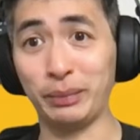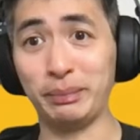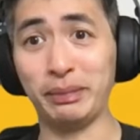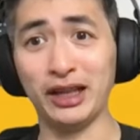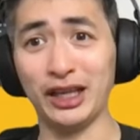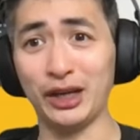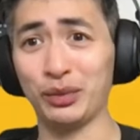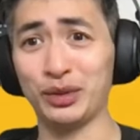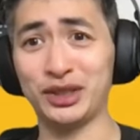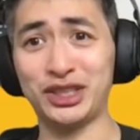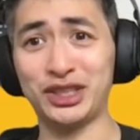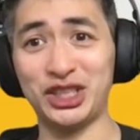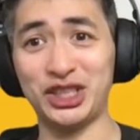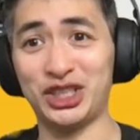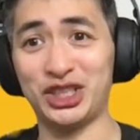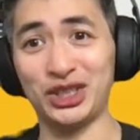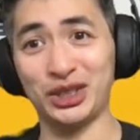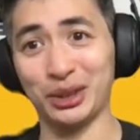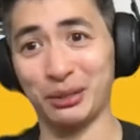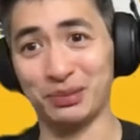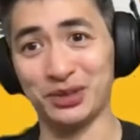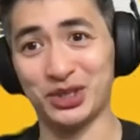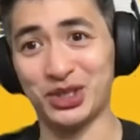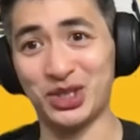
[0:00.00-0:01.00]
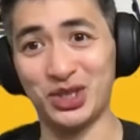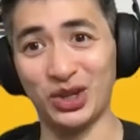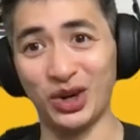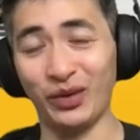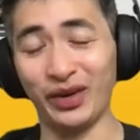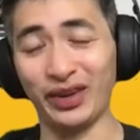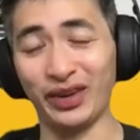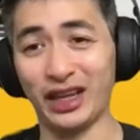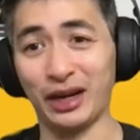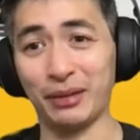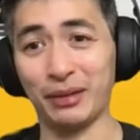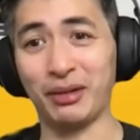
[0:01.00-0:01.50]
billion, which is just absurd when
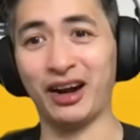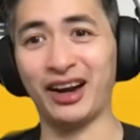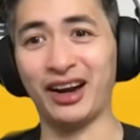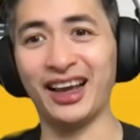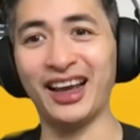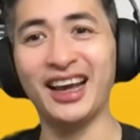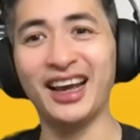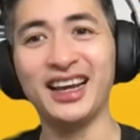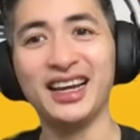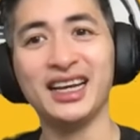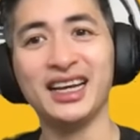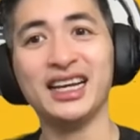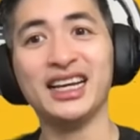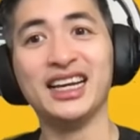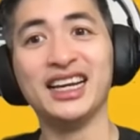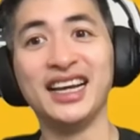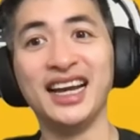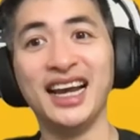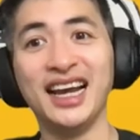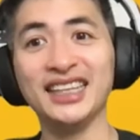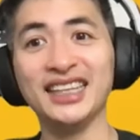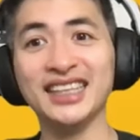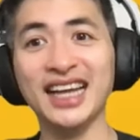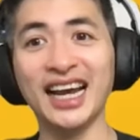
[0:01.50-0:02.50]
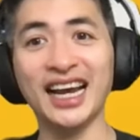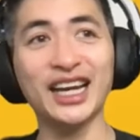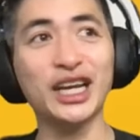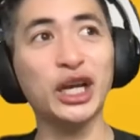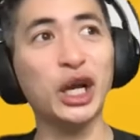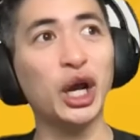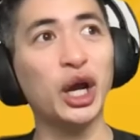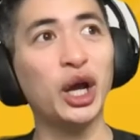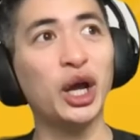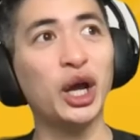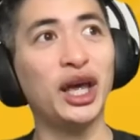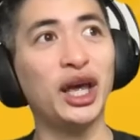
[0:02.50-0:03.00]
you think about it. It's like
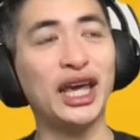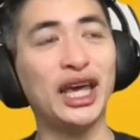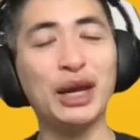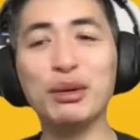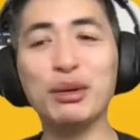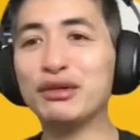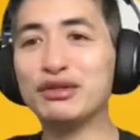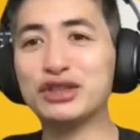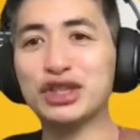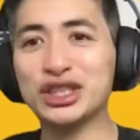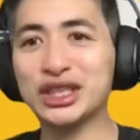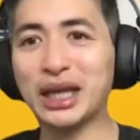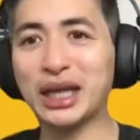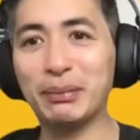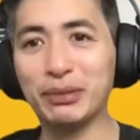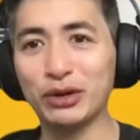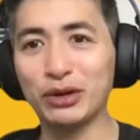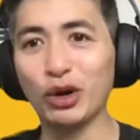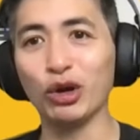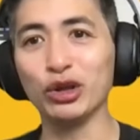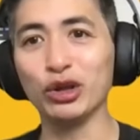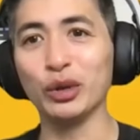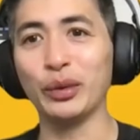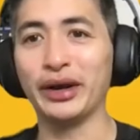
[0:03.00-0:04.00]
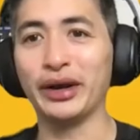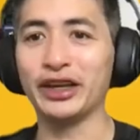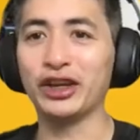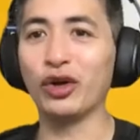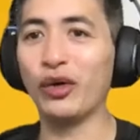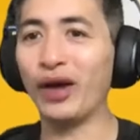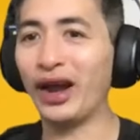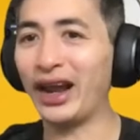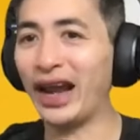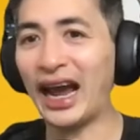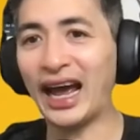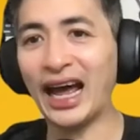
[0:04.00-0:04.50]
he would have just kept YOLOing. You're
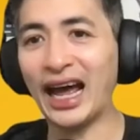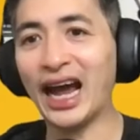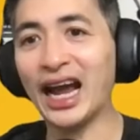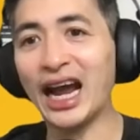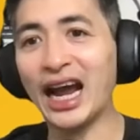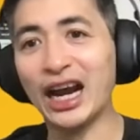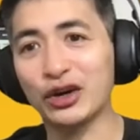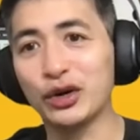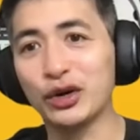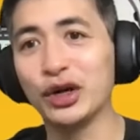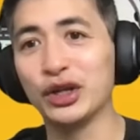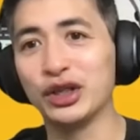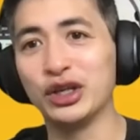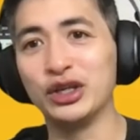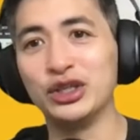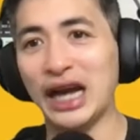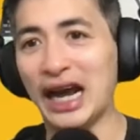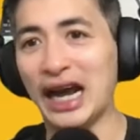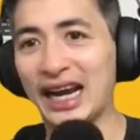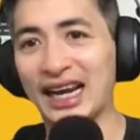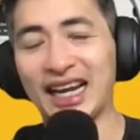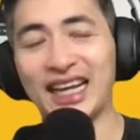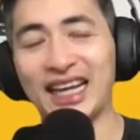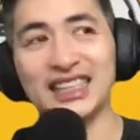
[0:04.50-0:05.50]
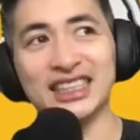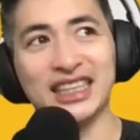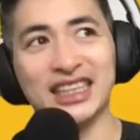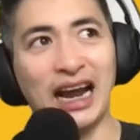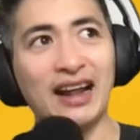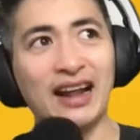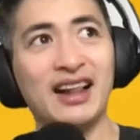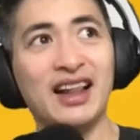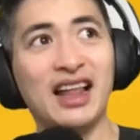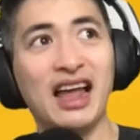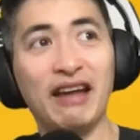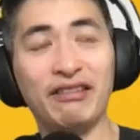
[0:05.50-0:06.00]
right. I, I agree with you, Jack. Is like
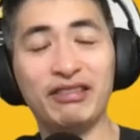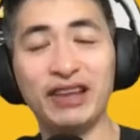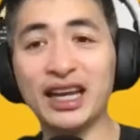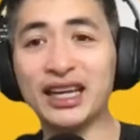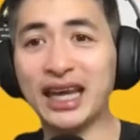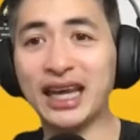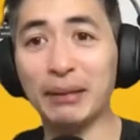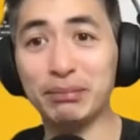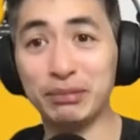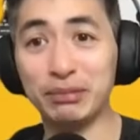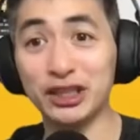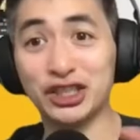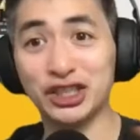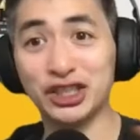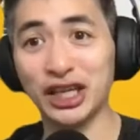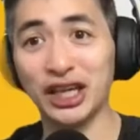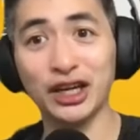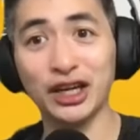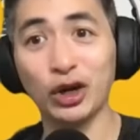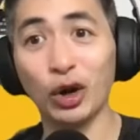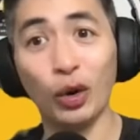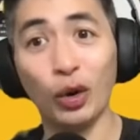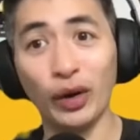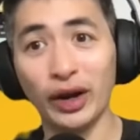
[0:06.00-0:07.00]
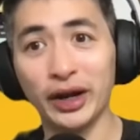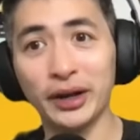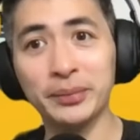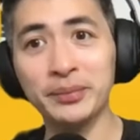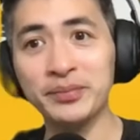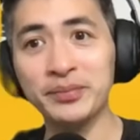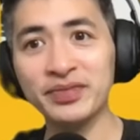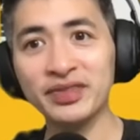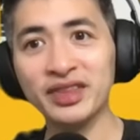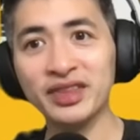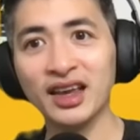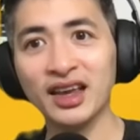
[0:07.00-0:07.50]
if they kept this thing going,
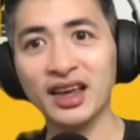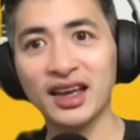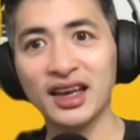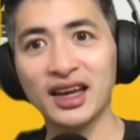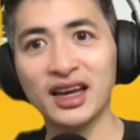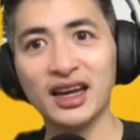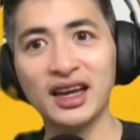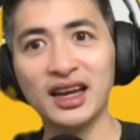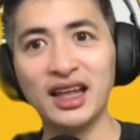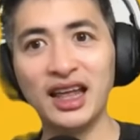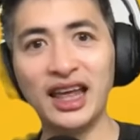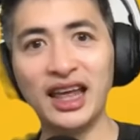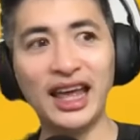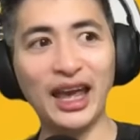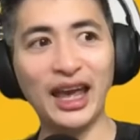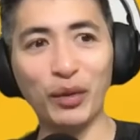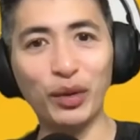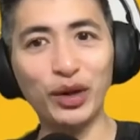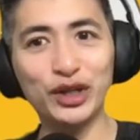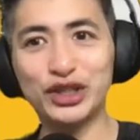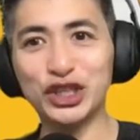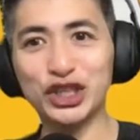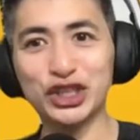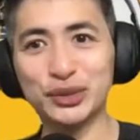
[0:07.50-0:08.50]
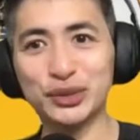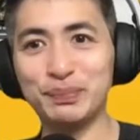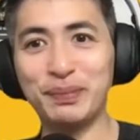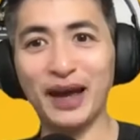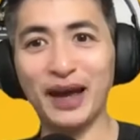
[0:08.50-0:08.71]
it would have just